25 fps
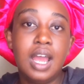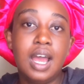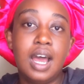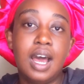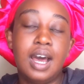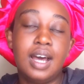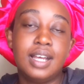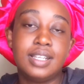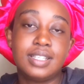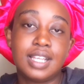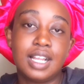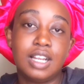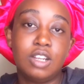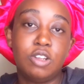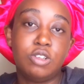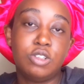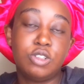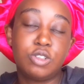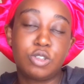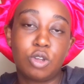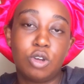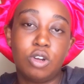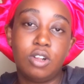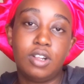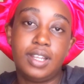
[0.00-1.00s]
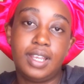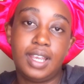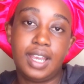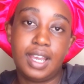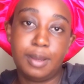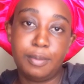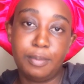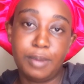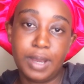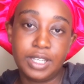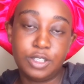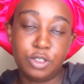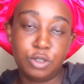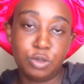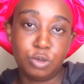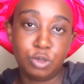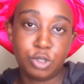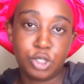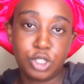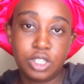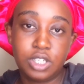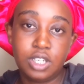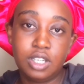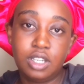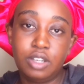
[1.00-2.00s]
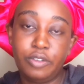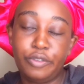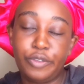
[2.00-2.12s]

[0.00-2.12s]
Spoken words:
Her salon is called Hair by Sushi.